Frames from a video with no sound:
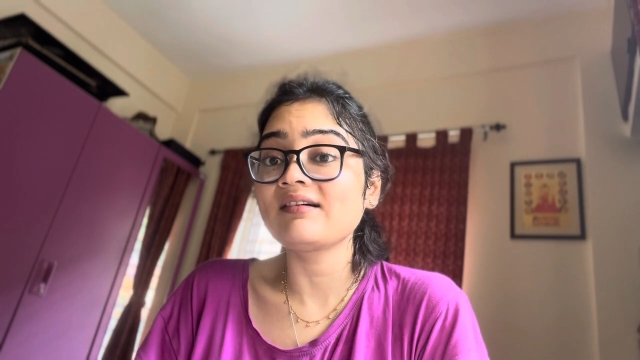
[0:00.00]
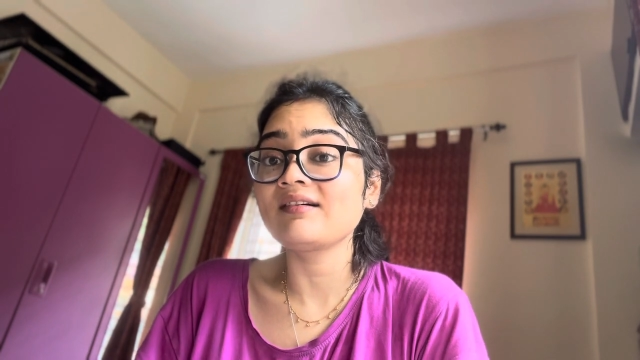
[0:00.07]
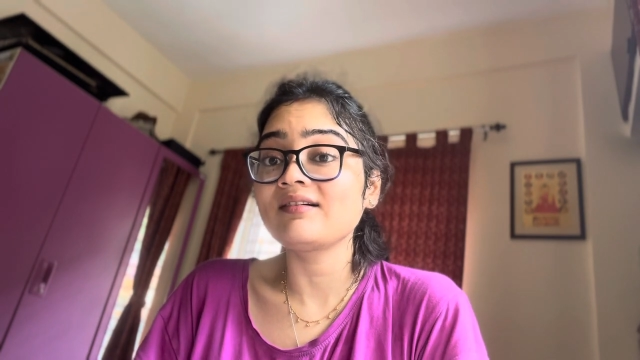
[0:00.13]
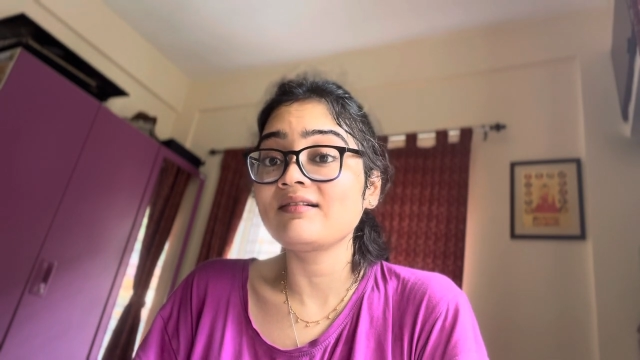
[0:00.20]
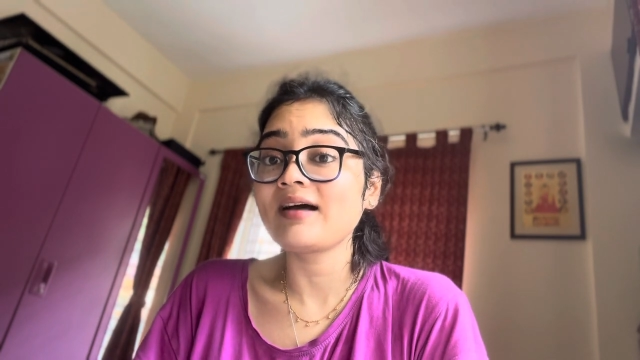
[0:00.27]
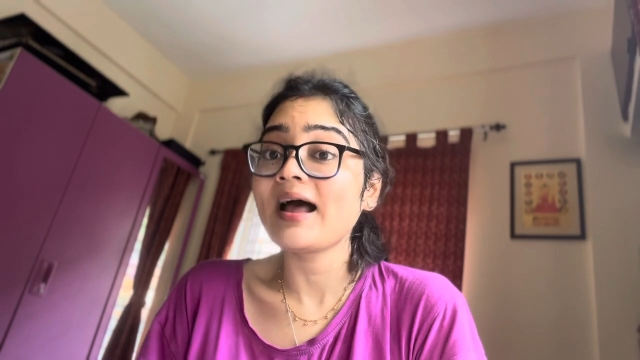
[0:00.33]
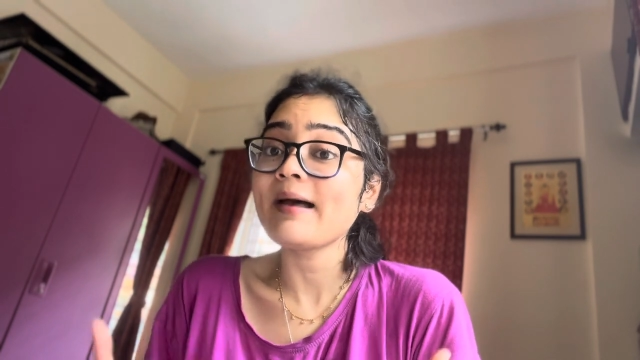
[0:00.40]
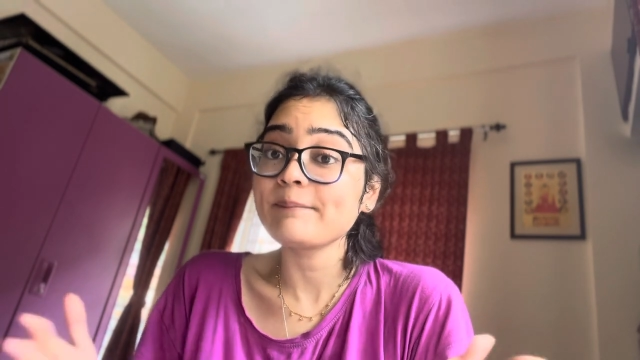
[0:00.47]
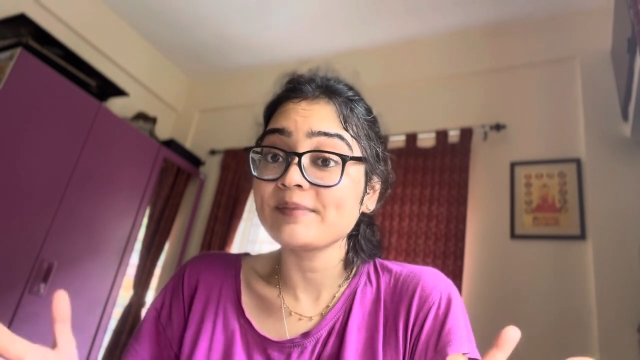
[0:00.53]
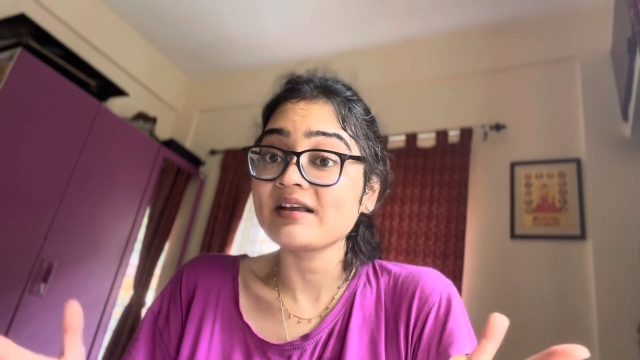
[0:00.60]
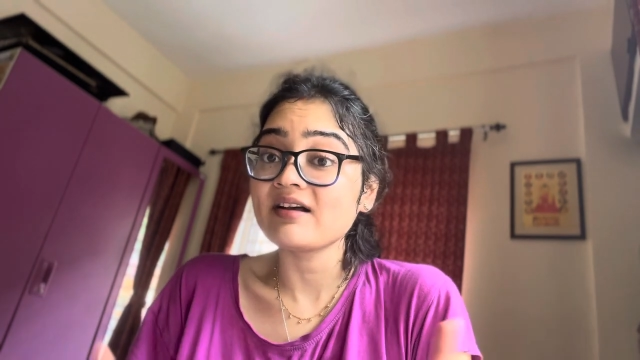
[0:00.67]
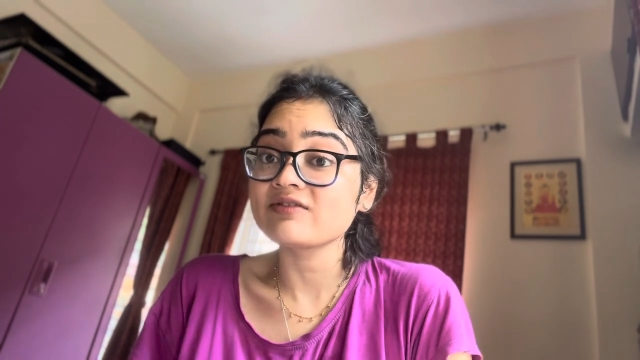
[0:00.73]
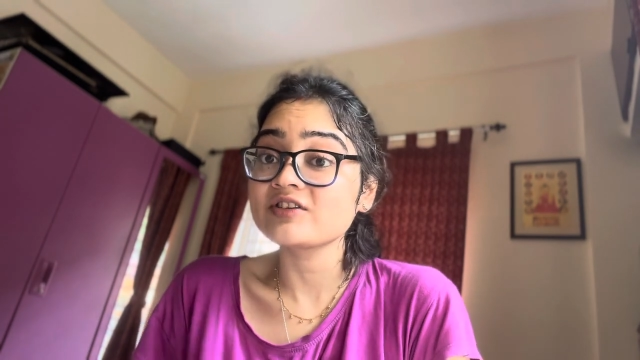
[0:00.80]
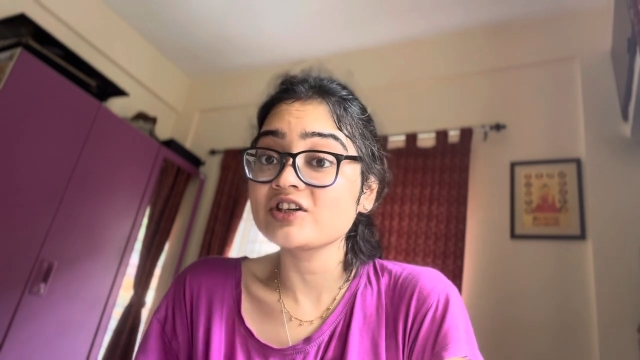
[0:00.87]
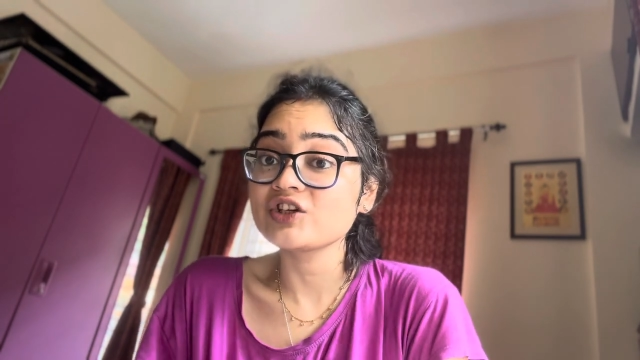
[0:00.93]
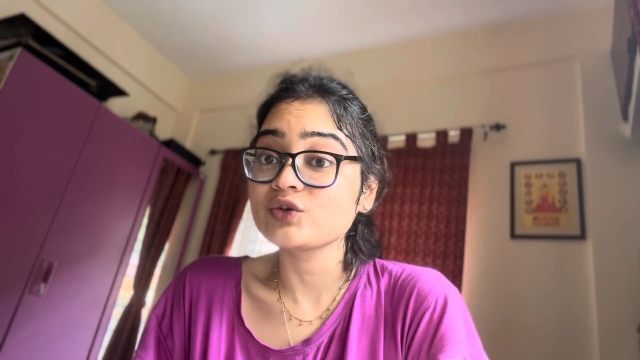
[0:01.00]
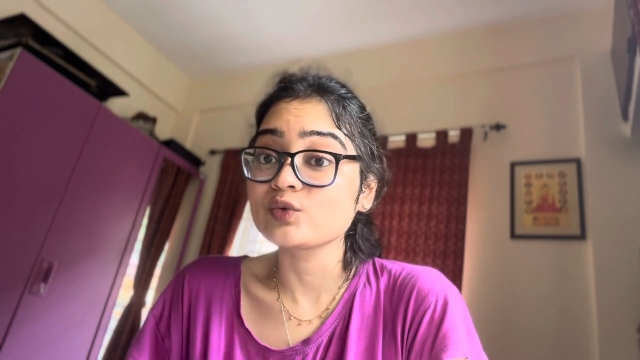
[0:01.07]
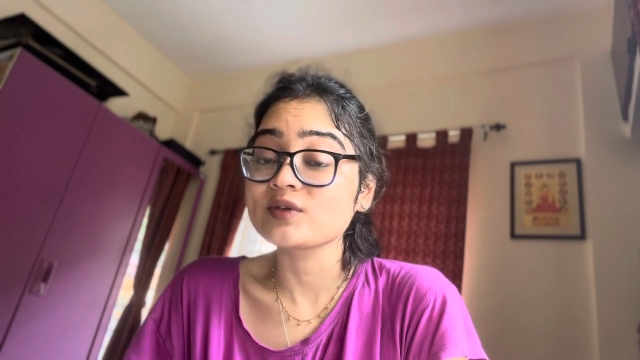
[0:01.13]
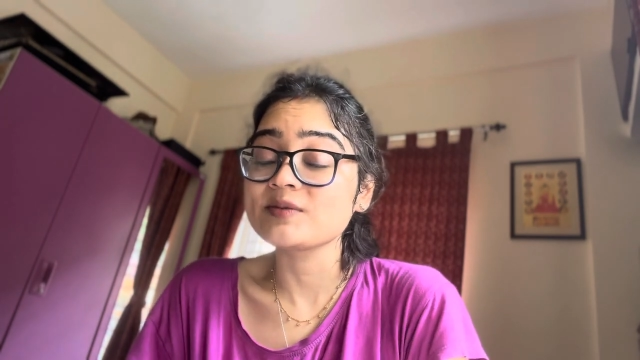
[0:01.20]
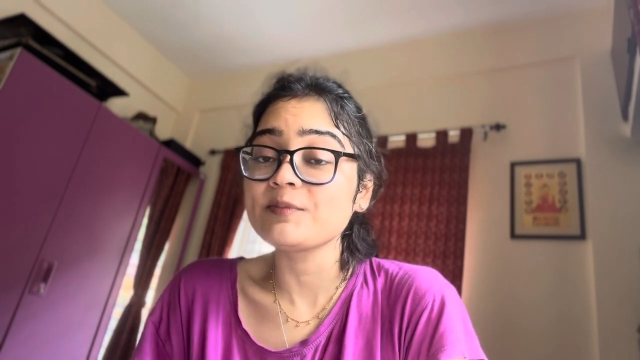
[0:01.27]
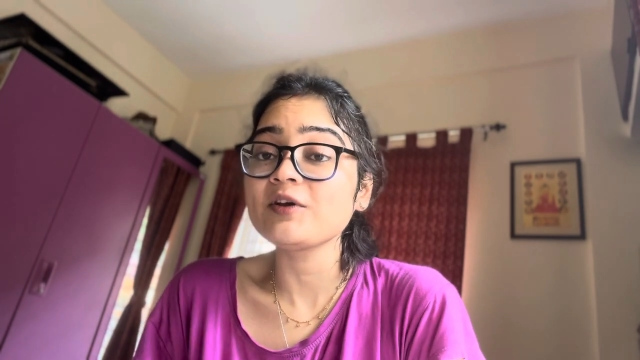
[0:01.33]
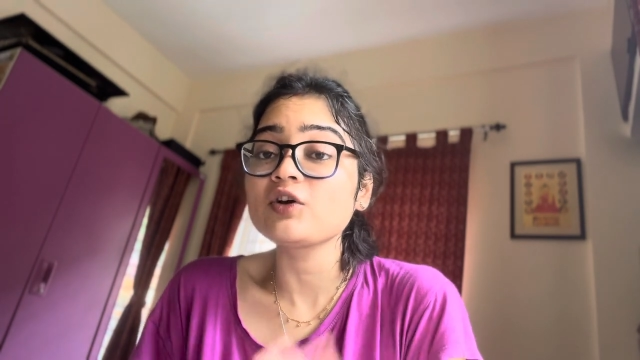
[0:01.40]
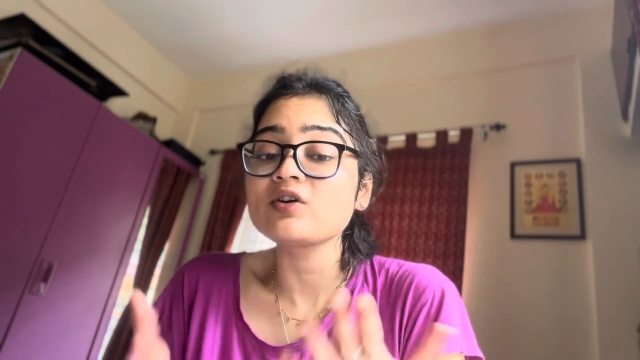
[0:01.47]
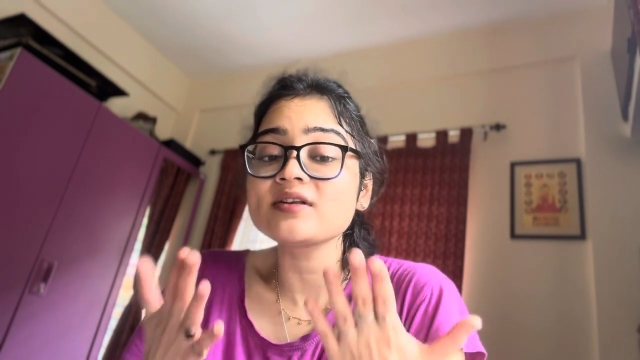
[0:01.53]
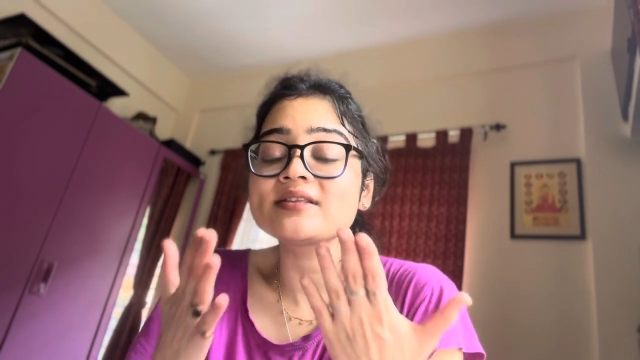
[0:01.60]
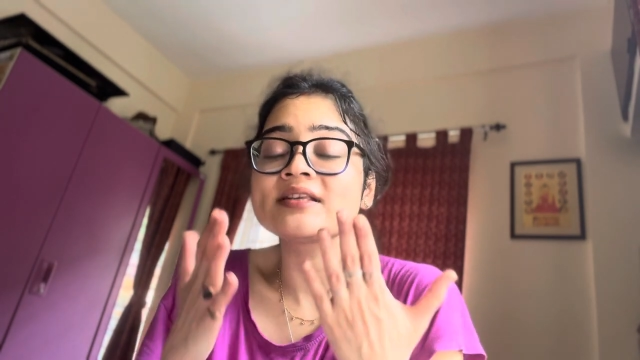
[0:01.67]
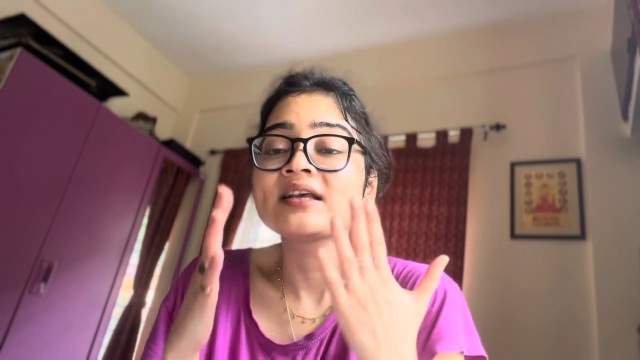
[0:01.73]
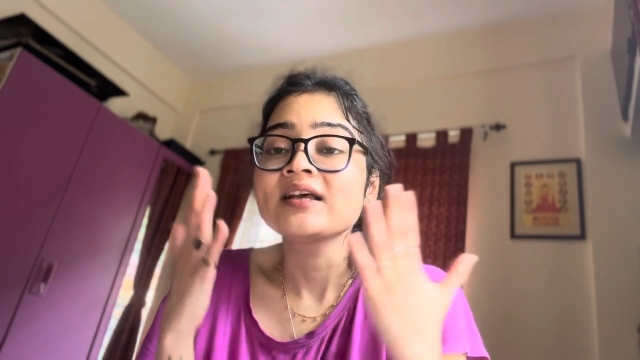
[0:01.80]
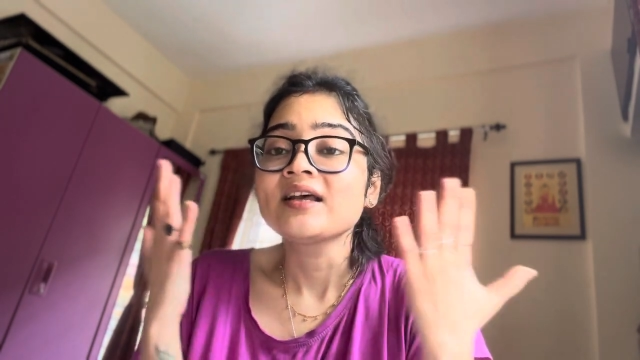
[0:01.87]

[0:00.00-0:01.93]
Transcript: happy after use because